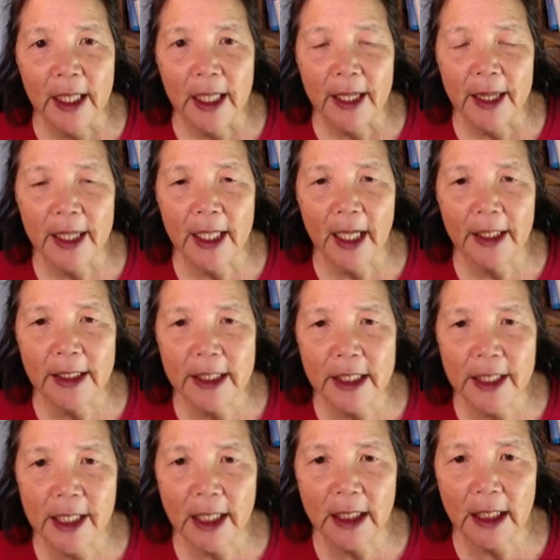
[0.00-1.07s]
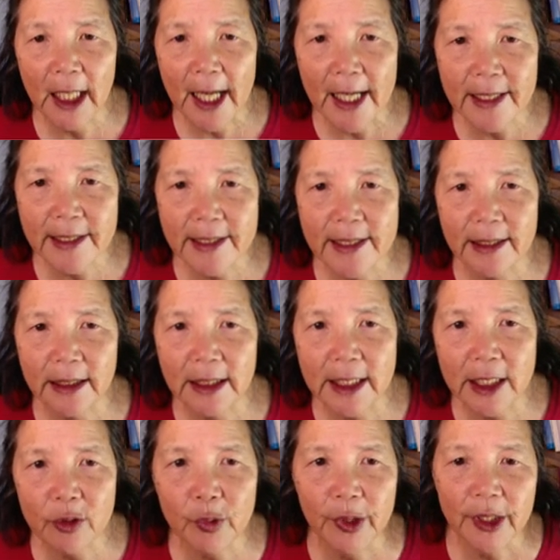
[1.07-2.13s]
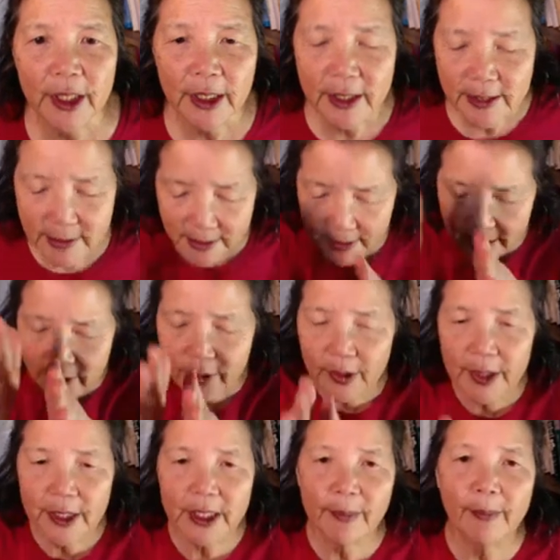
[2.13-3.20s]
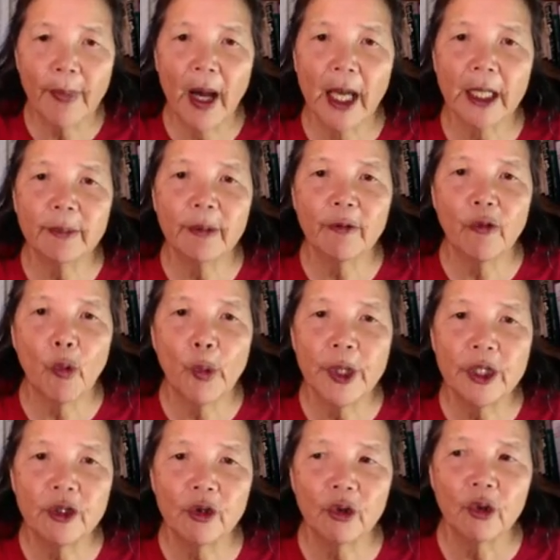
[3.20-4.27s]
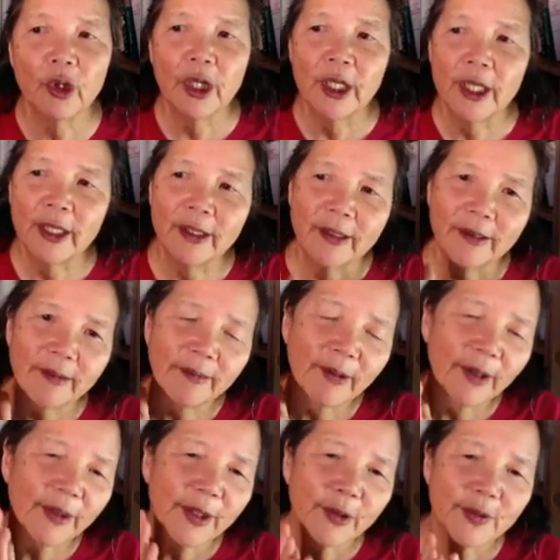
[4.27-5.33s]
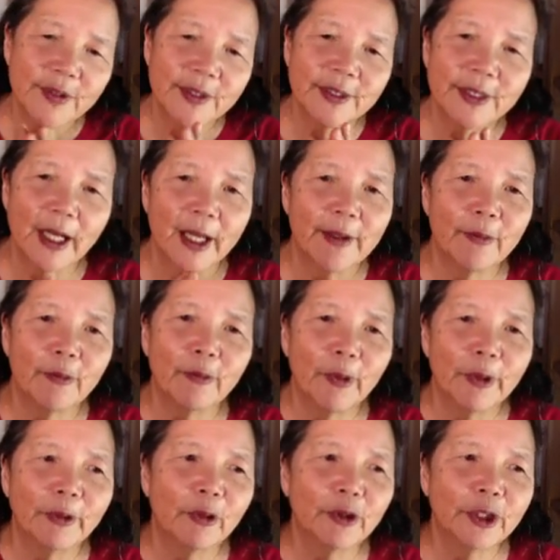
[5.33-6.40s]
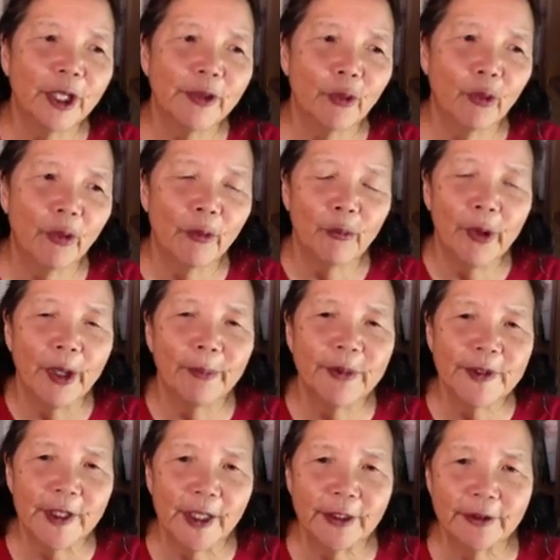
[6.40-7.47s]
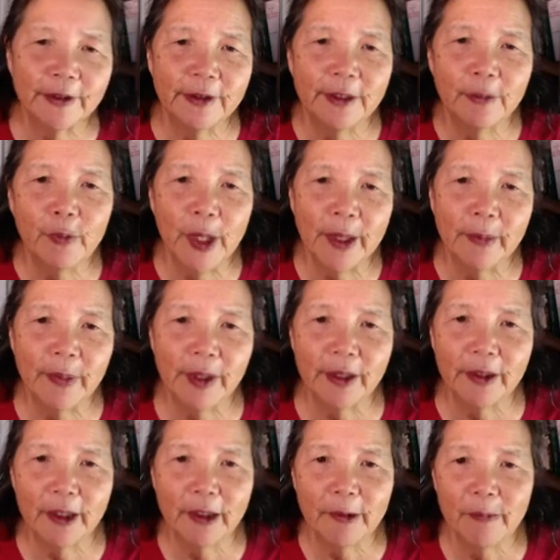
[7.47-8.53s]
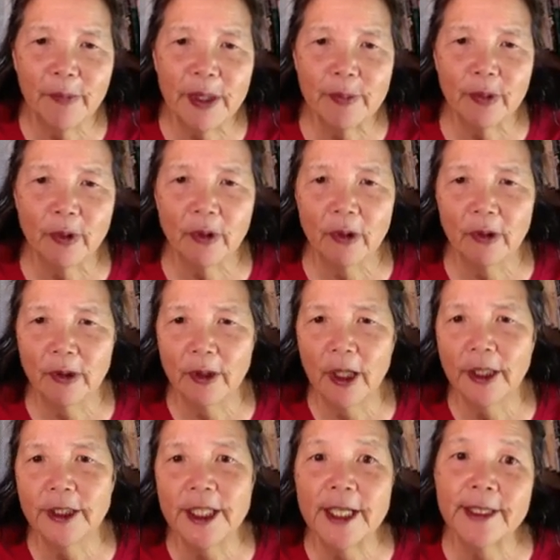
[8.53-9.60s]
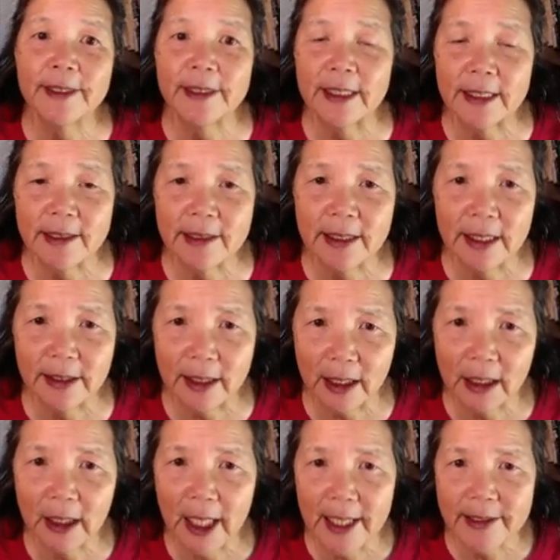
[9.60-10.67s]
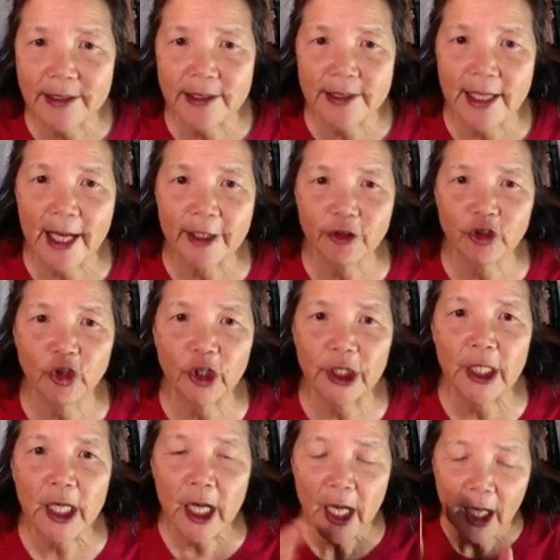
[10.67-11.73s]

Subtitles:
the idea that glass is a liquid and it's thicker at the bottom of a window, I looked on the web, and people contest this, that the glass is actually